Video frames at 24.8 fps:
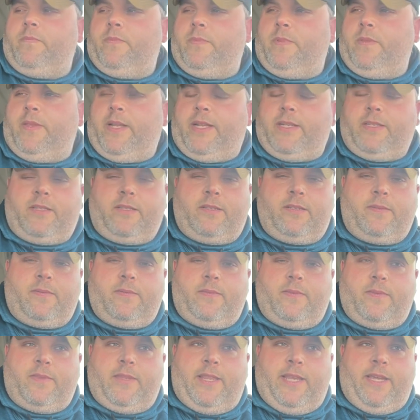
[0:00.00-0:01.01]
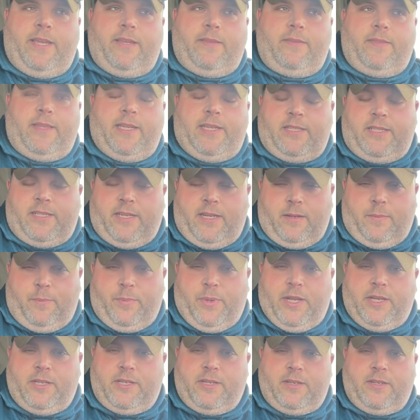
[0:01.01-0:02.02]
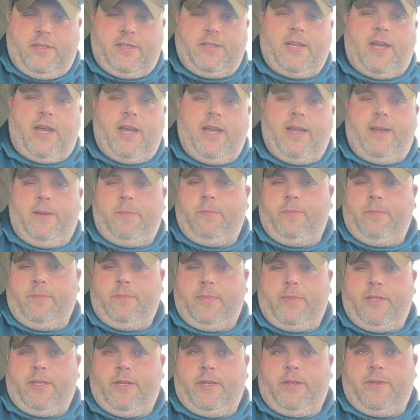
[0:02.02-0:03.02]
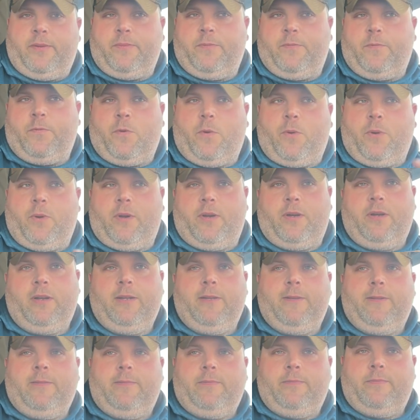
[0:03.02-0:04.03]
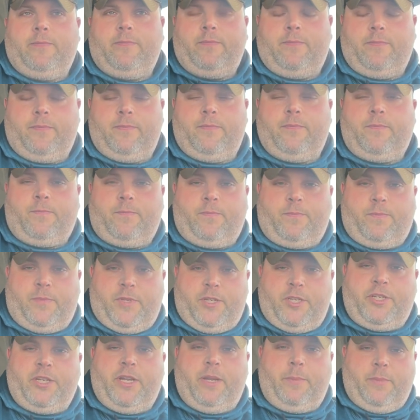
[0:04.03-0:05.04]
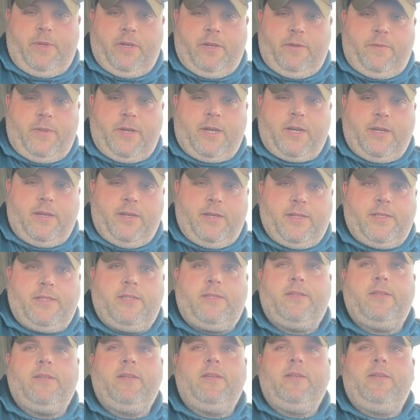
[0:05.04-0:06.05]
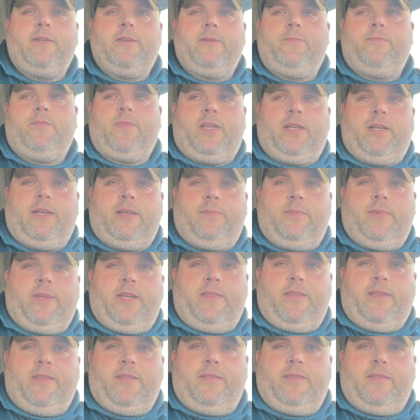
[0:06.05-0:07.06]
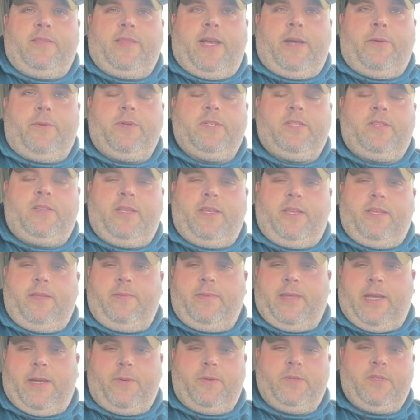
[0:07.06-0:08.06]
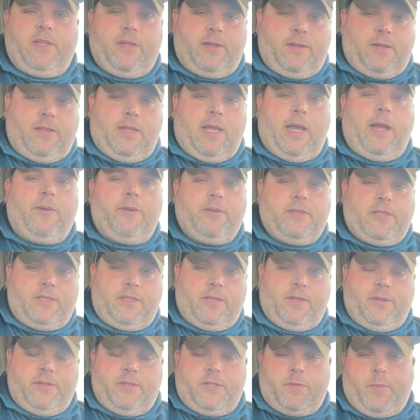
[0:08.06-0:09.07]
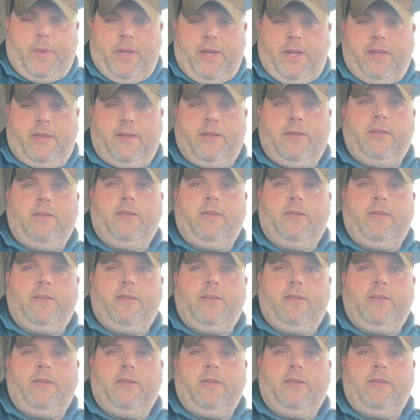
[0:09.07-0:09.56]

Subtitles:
they set a budget aside, for the shipment of their goods. And then that was their allowance, so to speak,